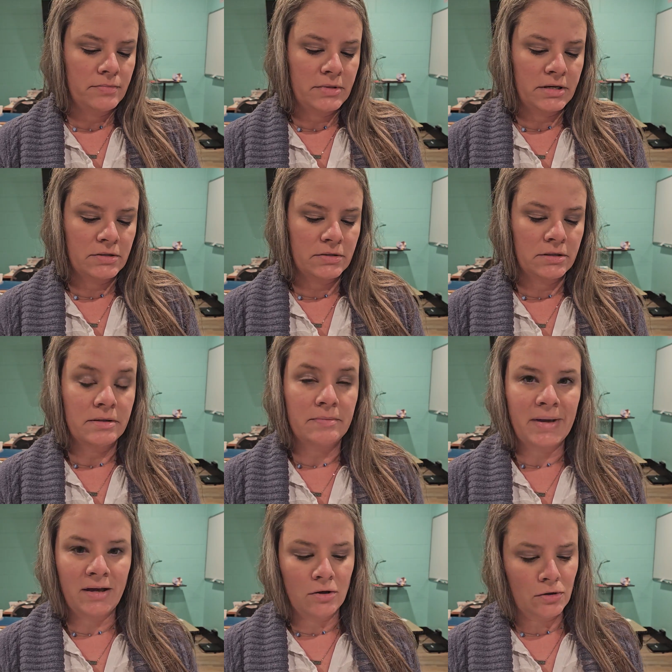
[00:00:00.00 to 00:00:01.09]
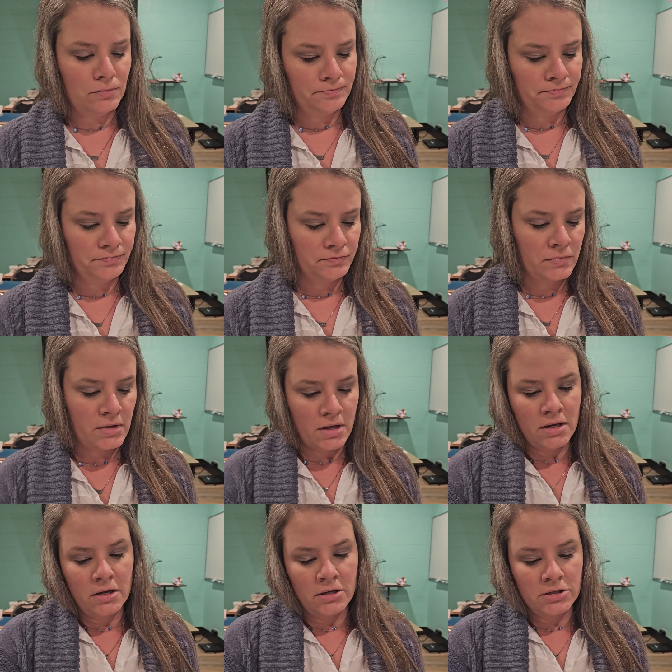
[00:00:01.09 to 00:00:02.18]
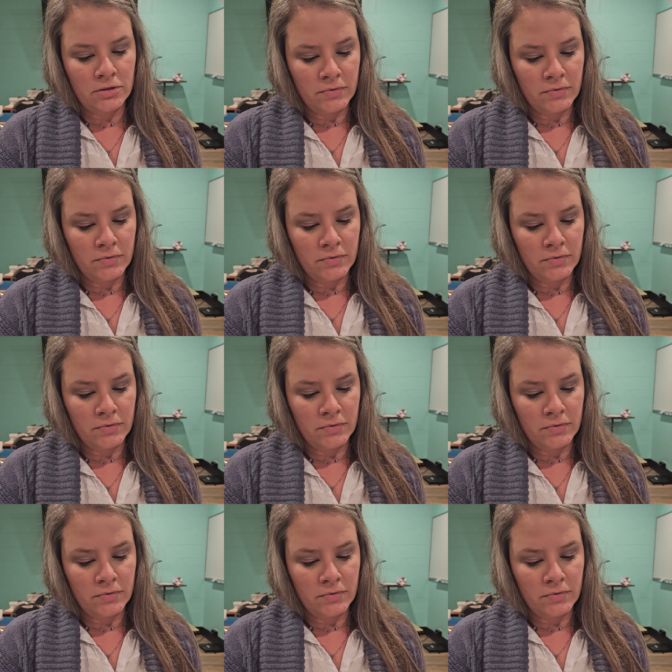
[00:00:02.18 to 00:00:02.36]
That's the main goal. So